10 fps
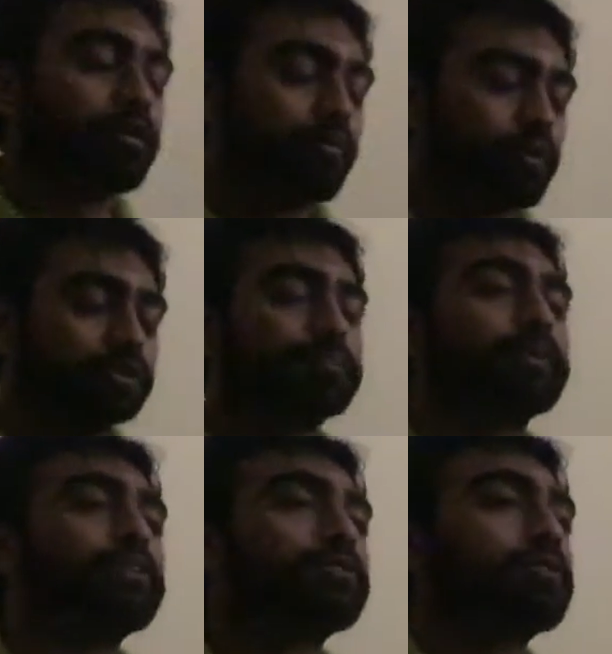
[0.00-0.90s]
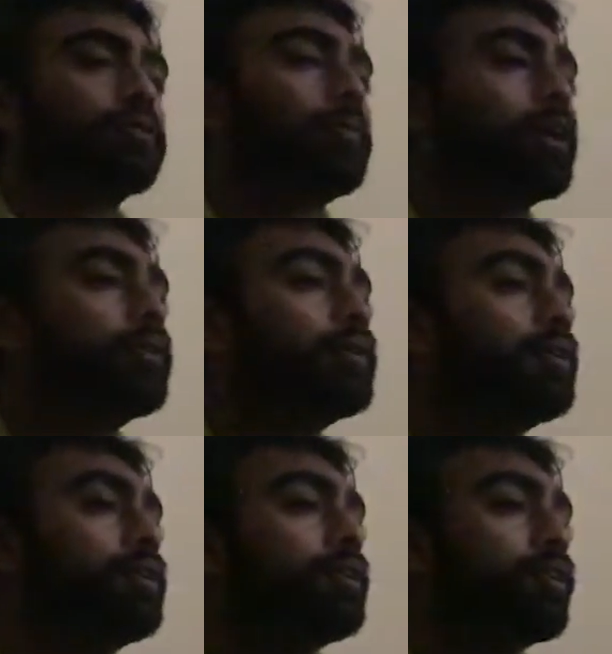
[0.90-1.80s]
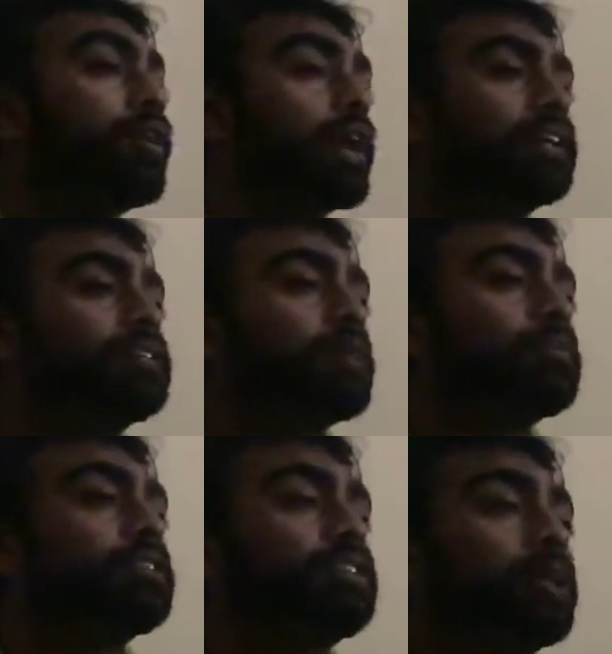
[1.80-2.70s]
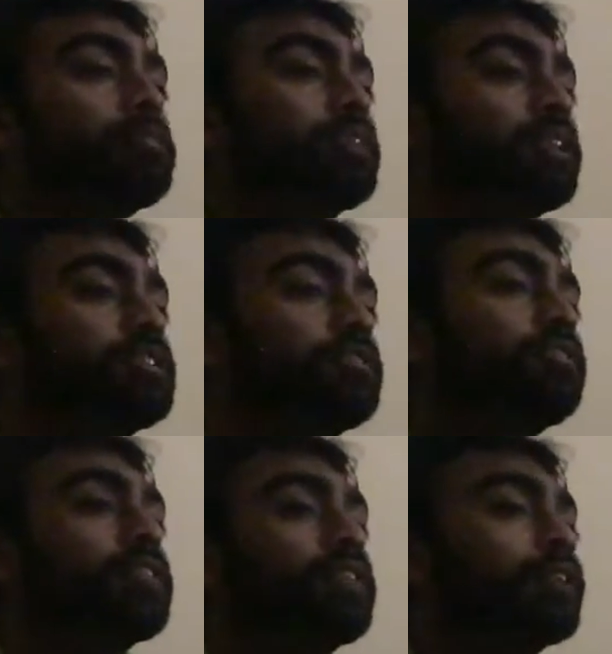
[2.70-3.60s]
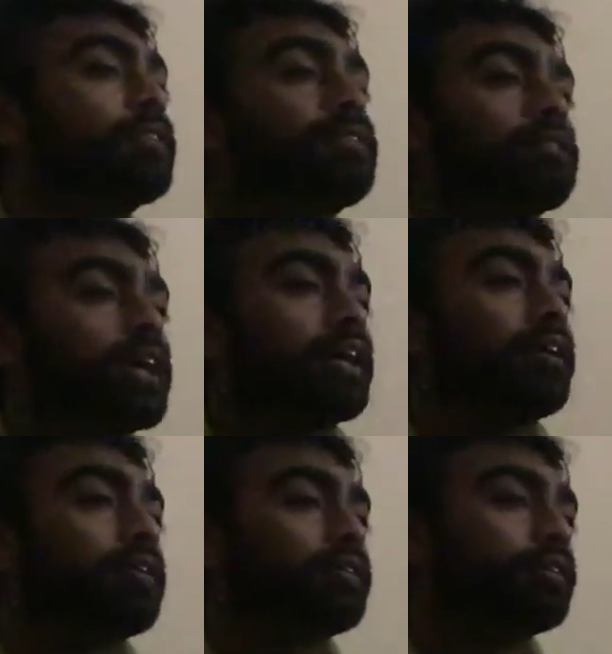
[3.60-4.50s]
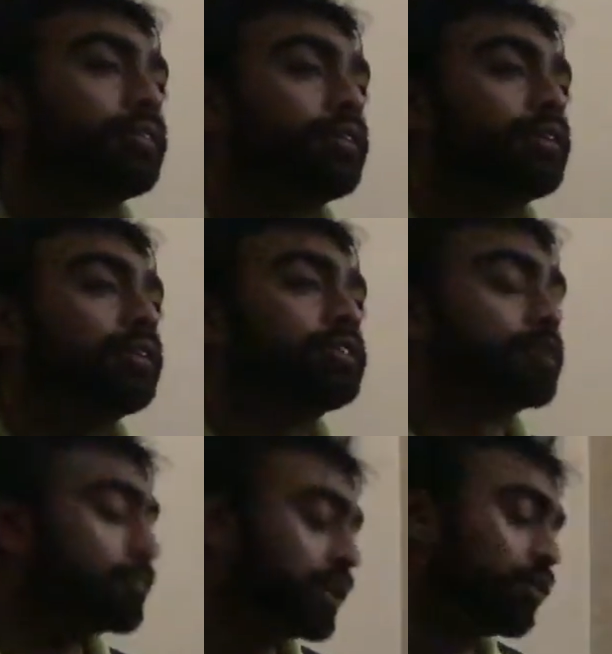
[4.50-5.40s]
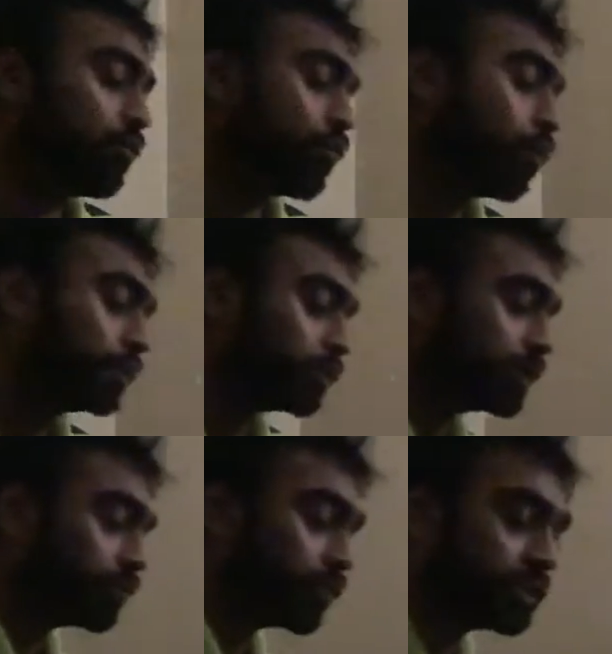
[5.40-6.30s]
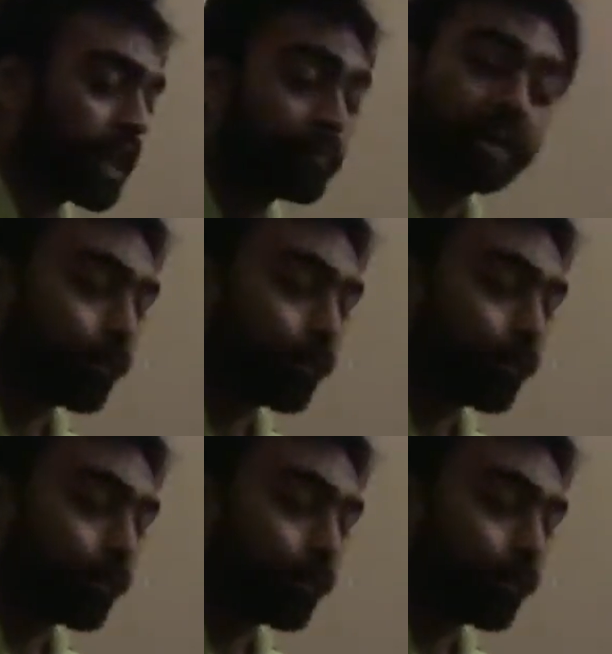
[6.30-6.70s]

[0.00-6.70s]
real spiritual about your next couple of steps, because you're feeling like something you've always wished for is happening.